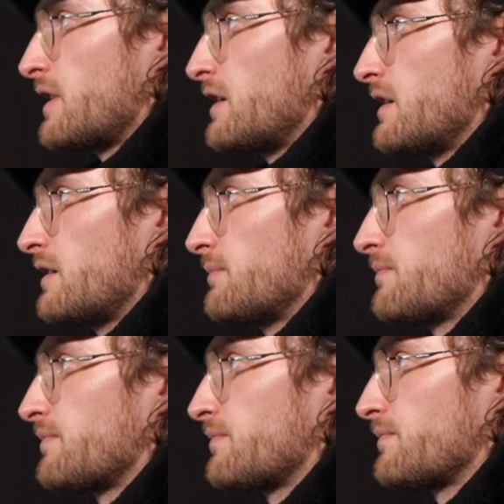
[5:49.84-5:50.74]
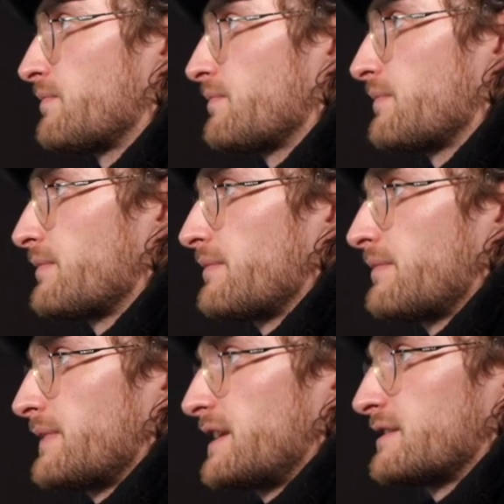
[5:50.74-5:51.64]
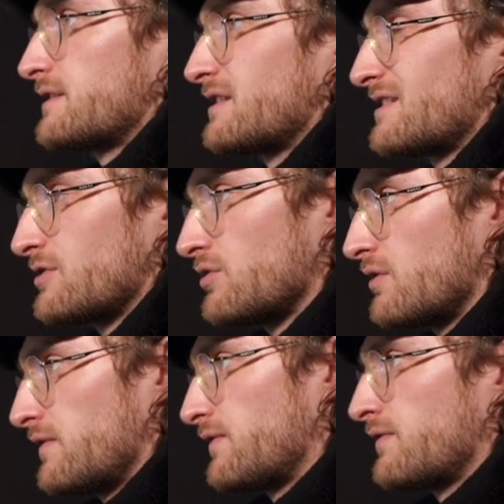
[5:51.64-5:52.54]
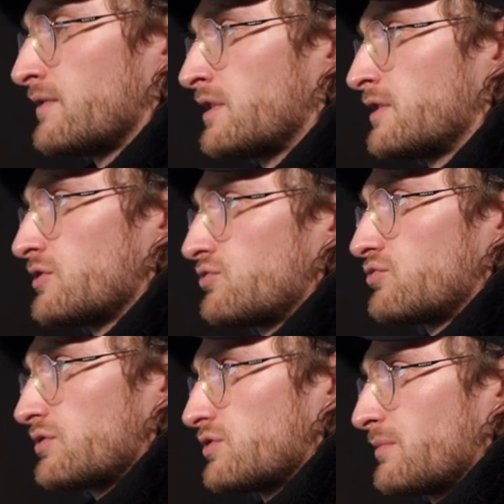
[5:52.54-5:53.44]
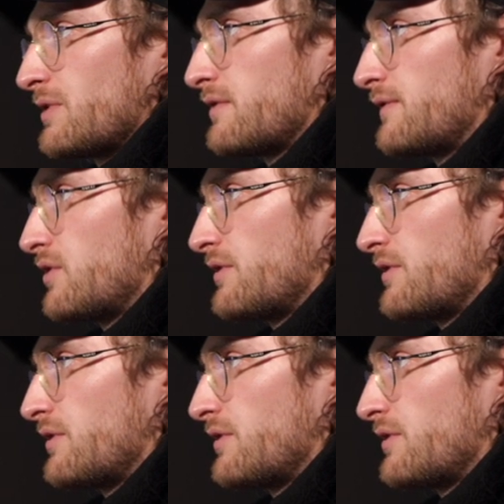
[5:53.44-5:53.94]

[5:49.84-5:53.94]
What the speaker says: this is the sort of structure I'm going for.